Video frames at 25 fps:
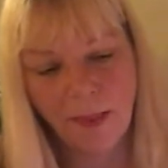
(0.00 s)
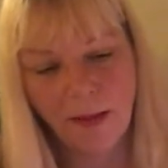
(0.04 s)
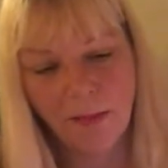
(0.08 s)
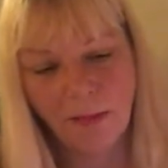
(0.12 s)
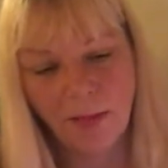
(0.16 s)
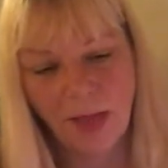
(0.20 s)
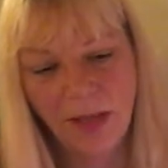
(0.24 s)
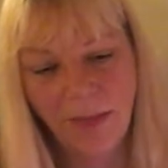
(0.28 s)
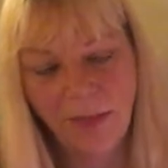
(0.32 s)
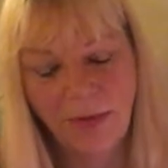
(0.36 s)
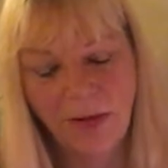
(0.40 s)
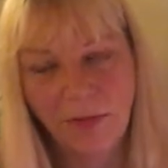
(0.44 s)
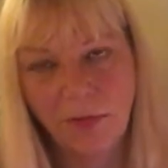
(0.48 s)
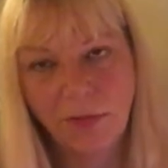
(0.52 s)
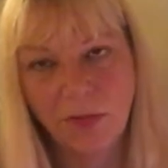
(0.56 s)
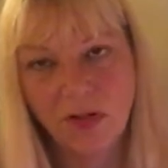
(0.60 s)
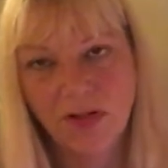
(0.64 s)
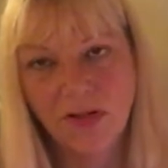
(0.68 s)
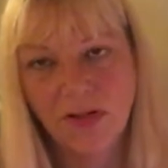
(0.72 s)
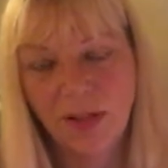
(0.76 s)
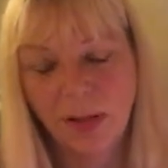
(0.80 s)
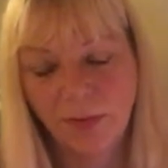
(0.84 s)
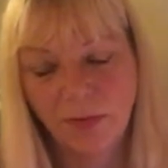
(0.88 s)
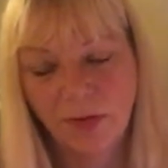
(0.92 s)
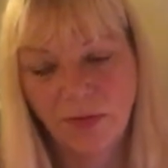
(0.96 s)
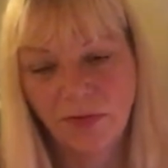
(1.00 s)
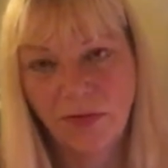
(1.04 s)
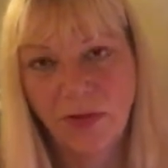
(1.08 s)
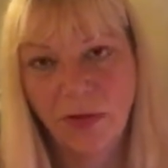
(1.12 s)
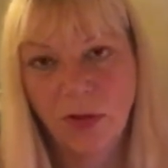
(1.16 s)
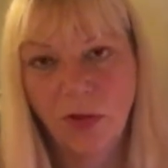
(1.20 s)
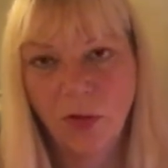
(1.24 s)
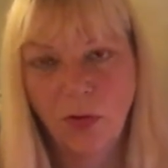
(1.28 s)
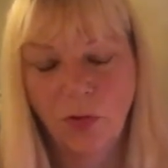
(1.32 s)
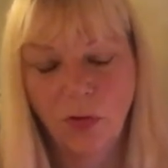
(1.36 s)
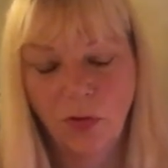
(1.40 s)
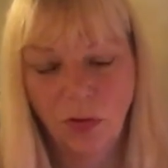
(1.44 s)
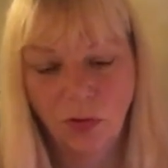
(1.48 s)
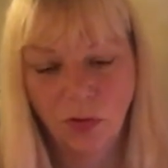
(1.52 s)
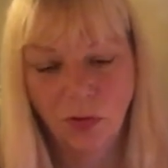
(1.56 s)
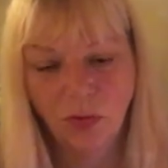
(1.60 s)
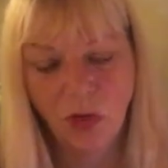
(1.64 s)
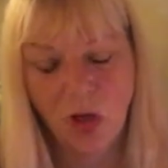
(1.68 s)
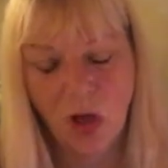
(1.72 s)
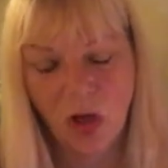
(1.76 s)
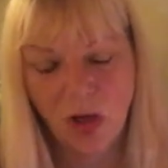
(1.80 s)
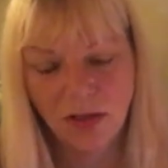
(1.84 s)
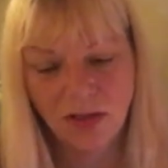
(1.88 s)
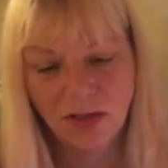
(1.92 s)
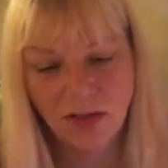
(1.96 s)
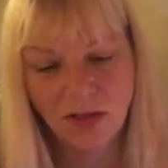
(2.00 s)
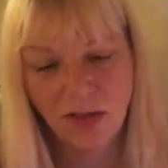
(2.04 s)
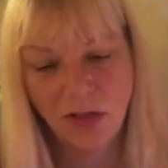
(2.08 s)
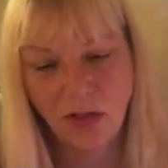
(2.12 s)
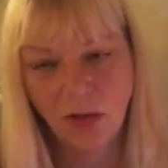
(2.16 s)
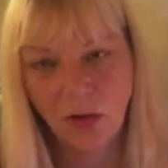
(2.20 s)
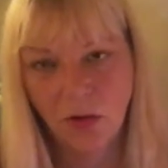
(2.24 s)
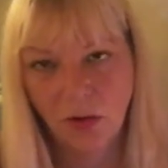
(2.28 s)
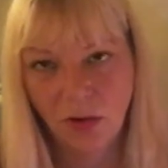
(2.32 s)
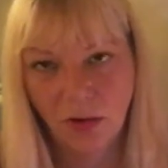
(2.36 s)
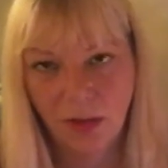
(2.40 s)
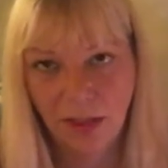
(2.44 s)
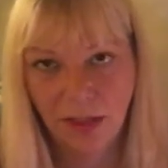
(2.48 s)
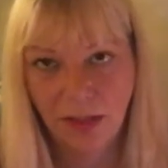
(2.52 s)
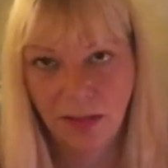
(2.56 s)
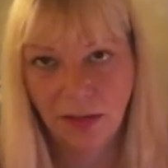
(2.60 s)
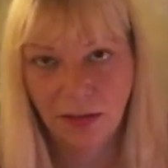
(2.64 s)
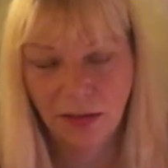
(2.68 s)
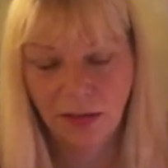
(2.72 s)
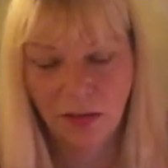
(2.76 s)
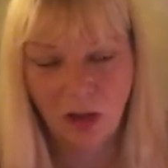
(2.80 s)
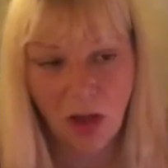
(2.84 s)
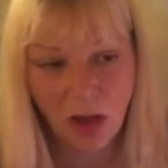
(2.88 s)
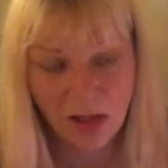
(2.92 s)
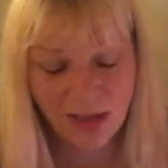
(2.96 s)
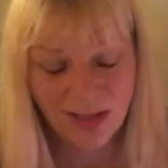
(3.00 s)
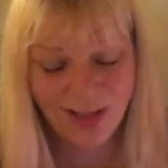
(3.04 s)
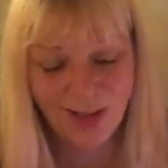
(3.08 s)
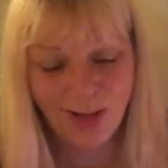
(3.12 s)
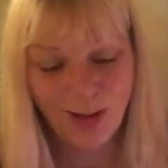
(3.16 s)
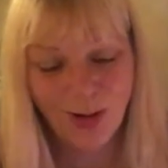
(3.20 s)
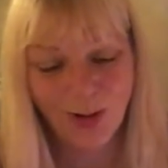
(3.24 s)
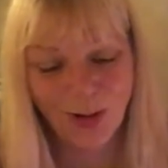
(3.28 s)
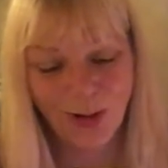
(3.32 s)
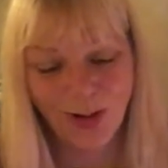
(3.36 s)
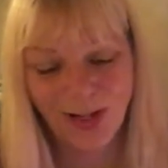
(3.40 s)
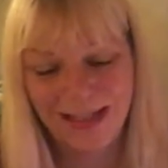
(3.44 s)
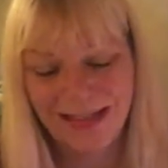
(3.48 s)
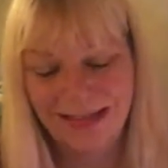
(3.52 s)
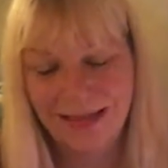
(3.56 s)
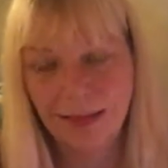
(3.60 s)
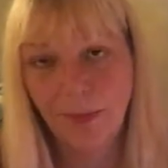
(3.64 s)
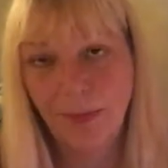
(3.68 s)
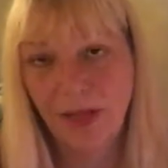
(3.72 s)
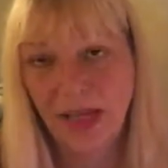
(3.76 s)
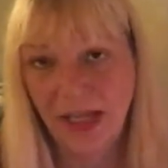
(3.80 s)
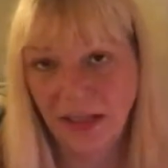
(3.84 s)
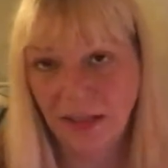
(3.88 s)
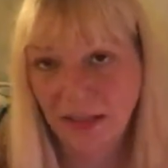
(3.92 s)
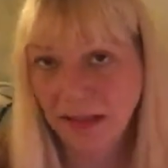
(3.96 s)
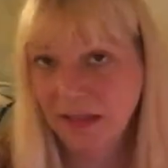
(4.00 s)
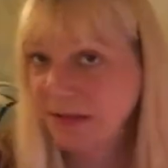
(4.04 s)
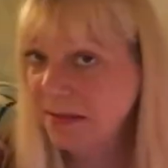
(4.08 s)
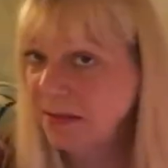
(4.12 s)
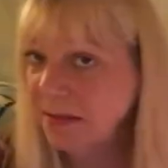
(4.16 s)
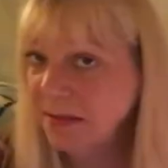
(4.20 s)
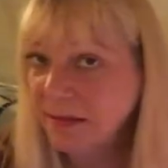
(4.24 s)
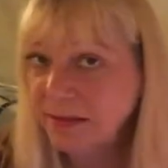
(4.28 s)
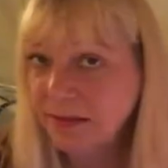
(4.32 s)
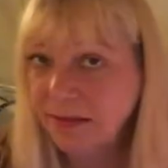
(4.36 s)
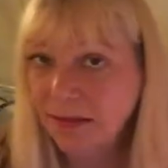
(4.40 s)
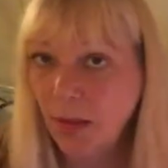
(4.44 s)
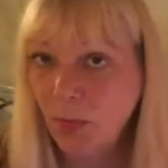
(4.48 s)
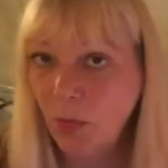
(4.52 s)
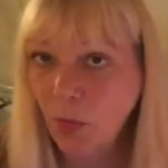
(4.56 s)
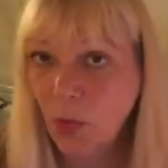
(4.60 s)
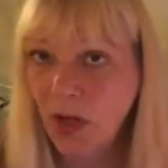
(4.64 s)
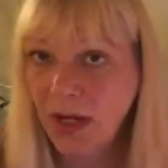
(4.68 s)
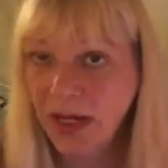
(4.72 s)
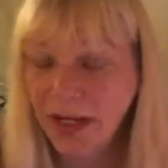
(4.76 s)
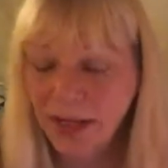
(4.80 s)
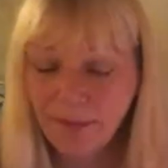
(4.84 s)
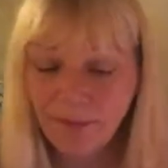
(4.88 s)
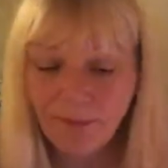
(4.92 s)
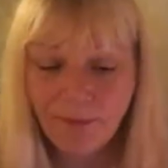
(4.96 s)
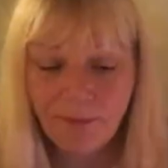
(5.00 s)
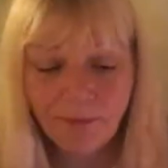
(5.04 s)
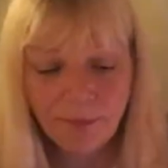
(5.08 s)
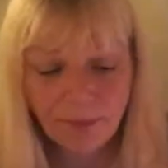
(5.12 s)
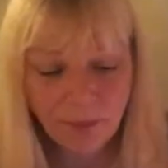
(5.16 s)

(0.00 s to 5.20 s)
maybe for some of you, you lost your independence in some way.